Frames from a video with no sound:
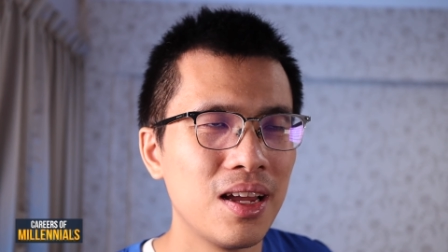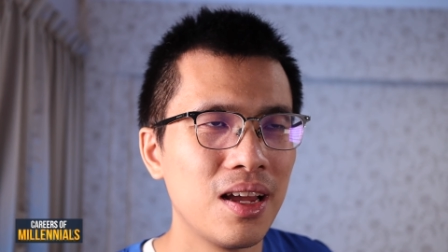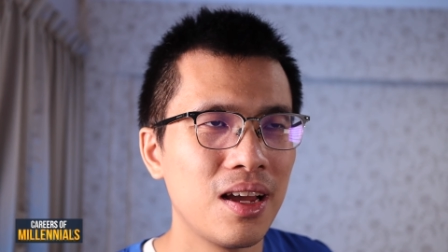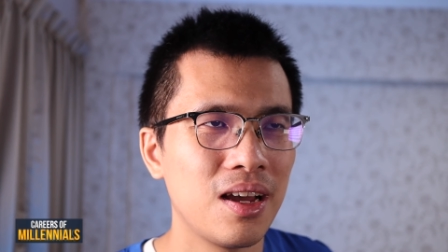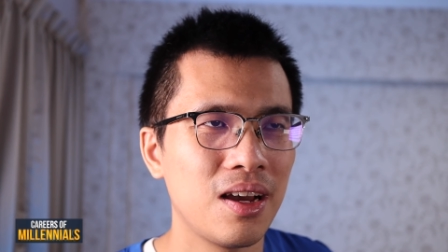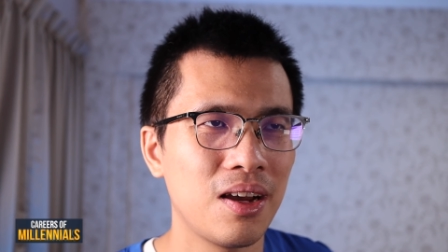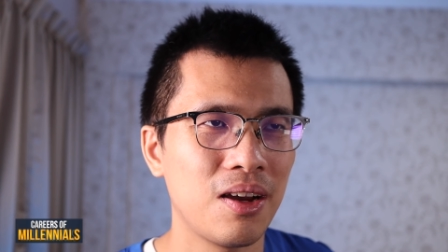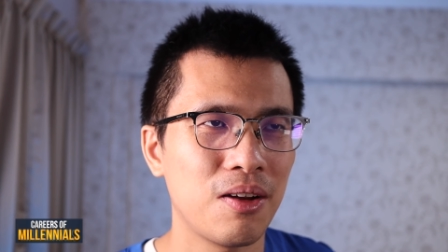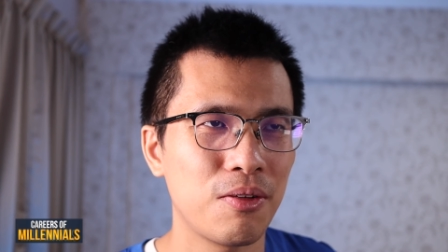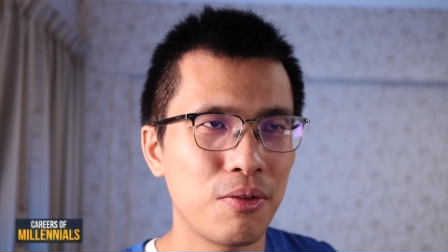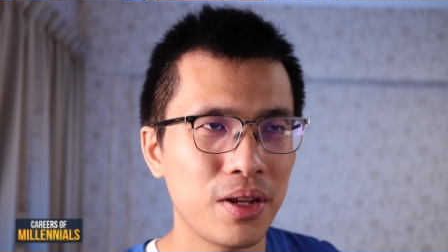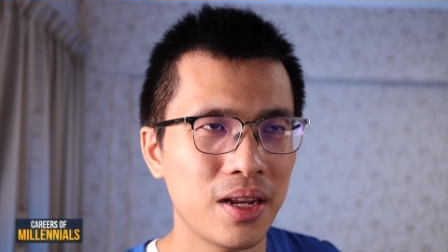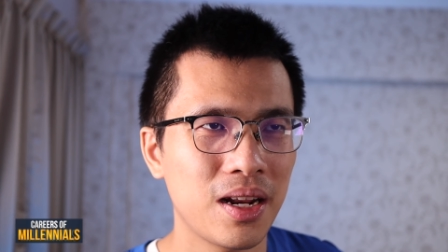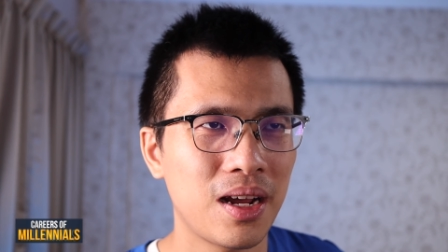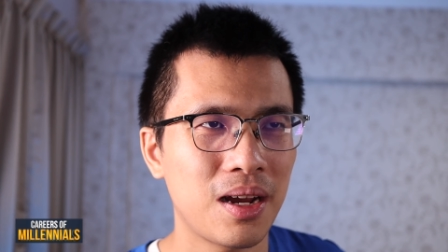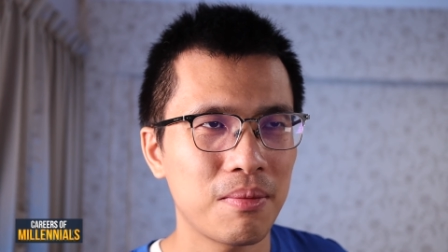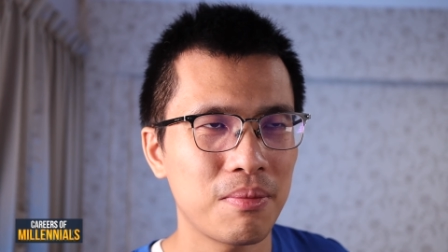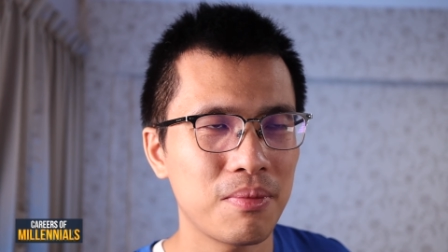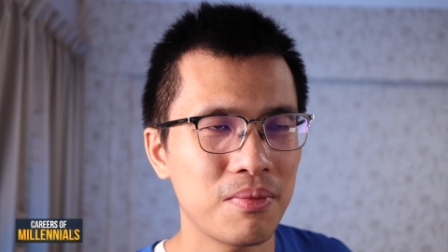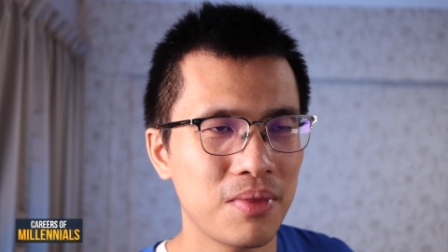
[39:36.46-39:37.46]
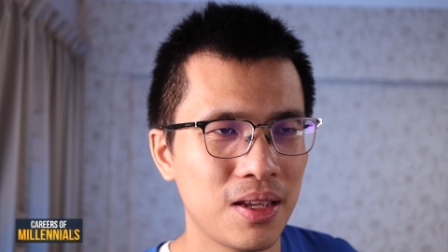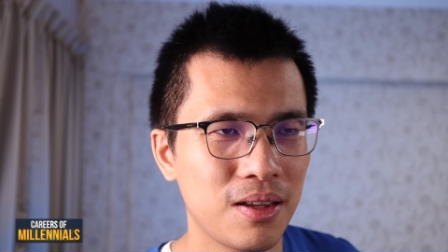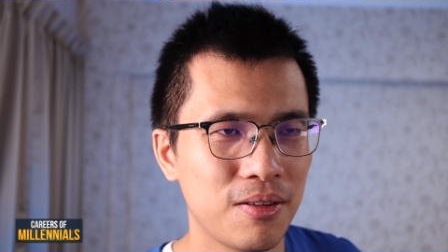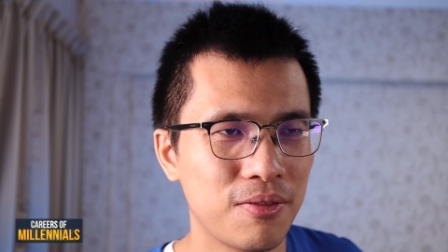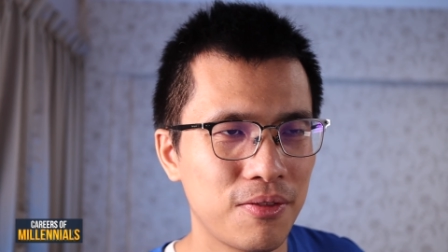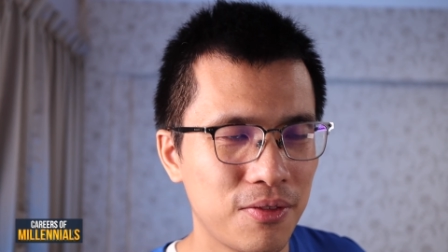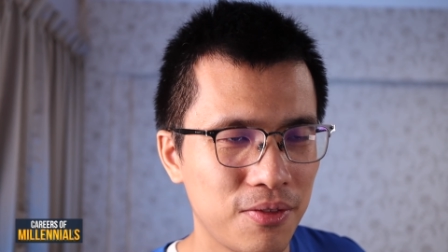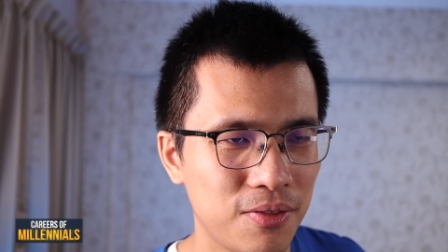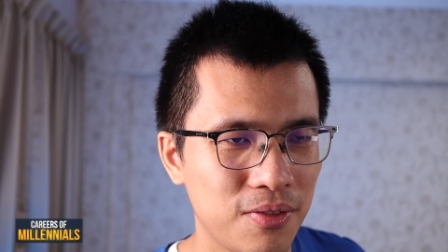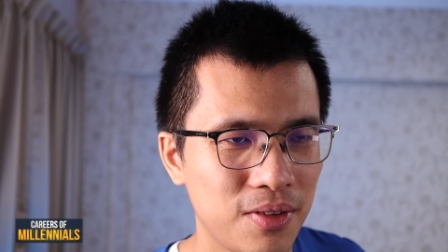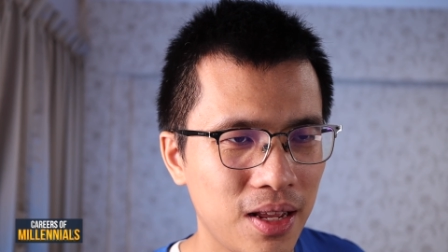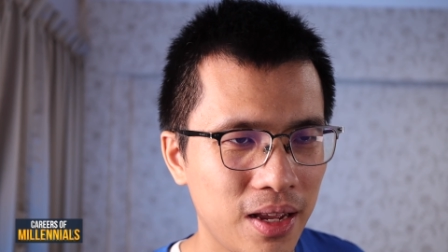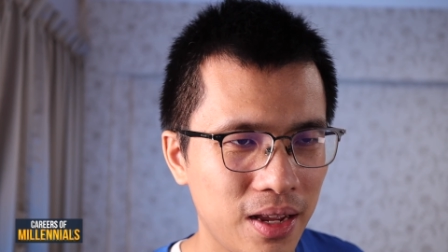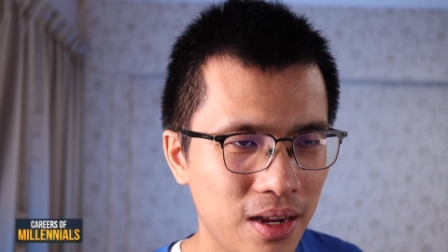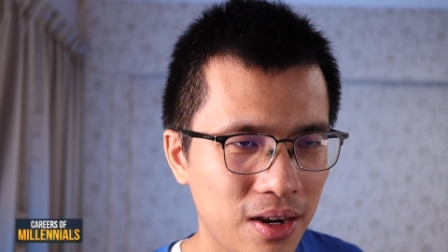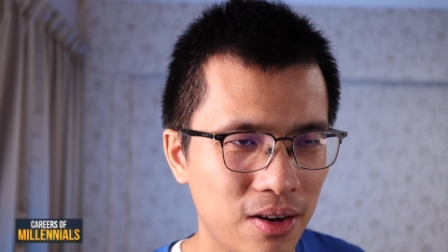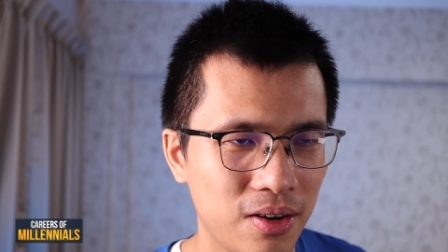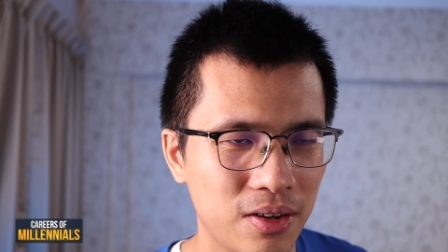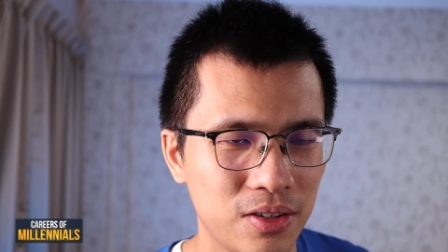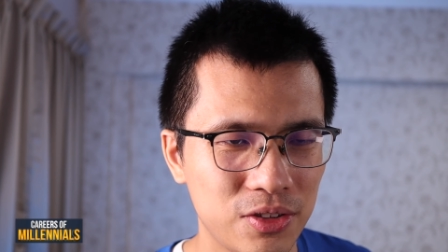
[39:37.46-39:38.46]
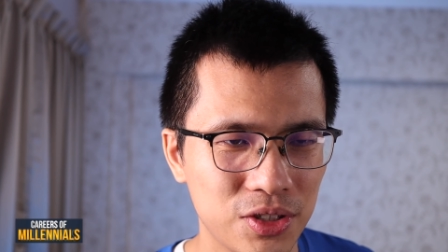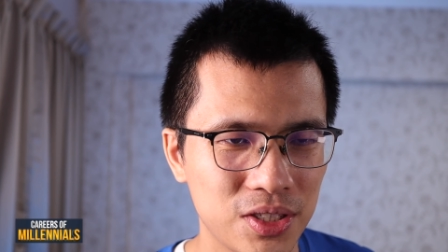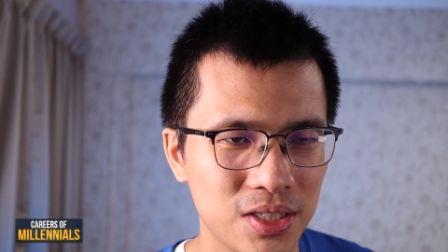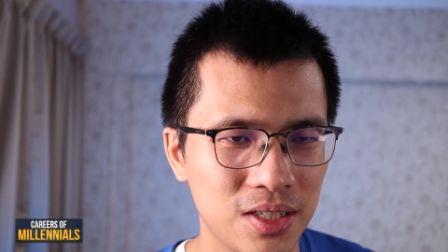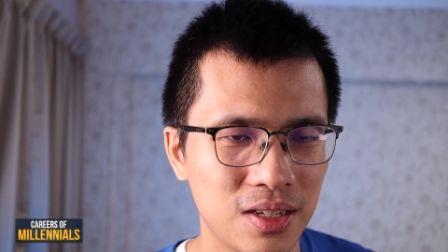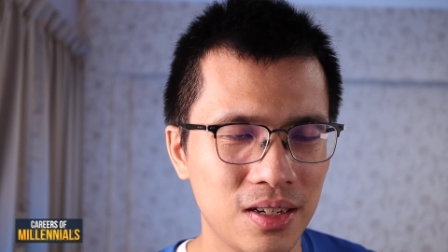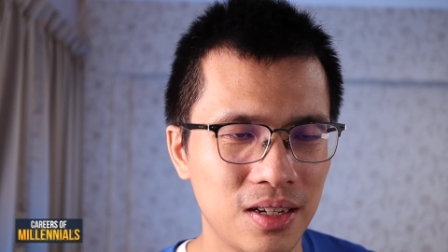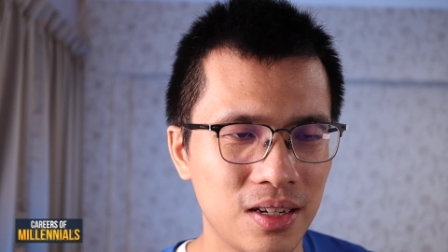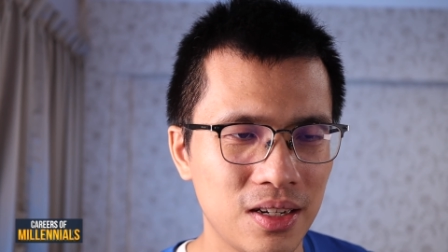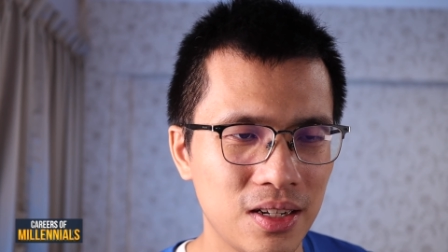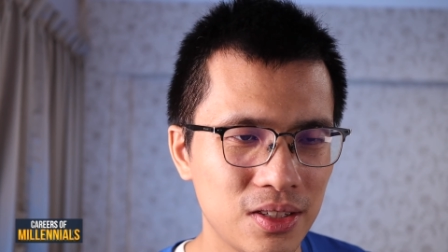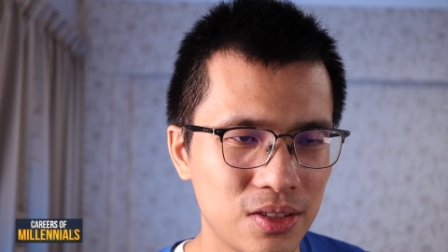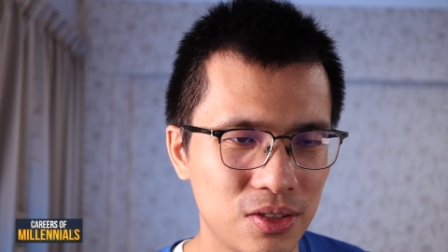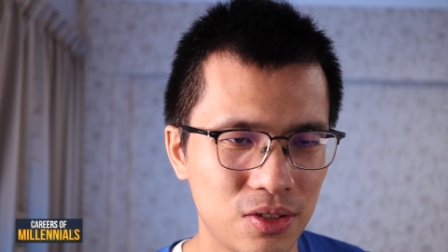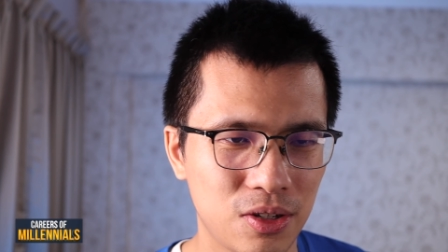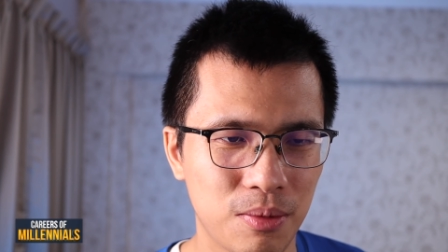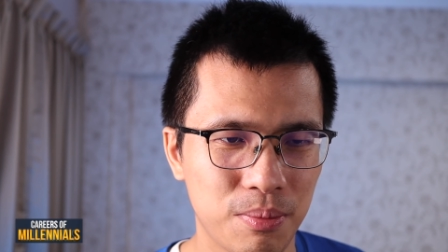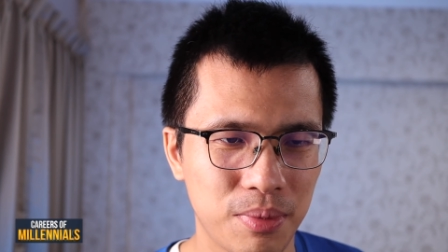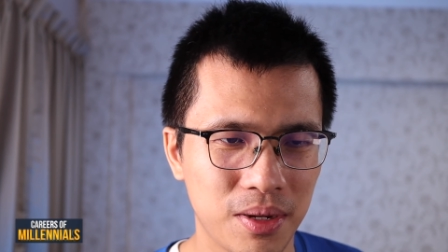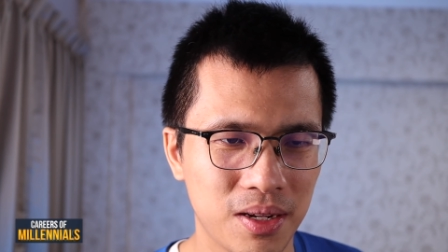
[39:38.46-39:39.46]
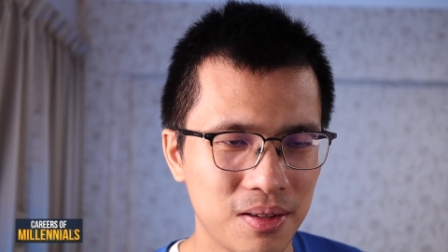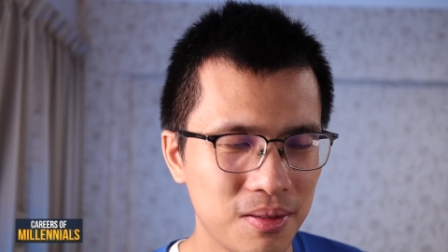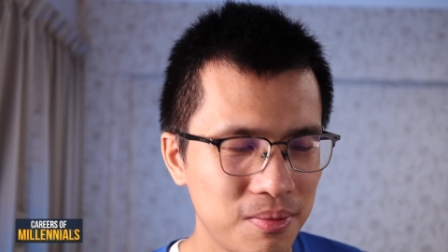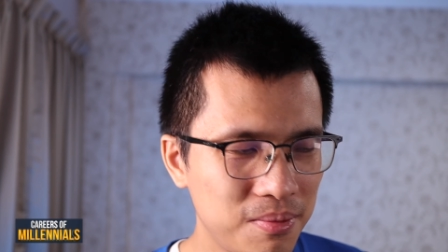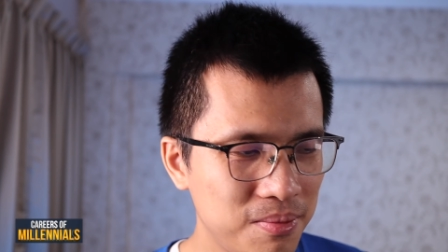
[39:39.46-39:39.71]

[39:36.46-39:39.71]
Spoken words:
read up if they are interested in this topic?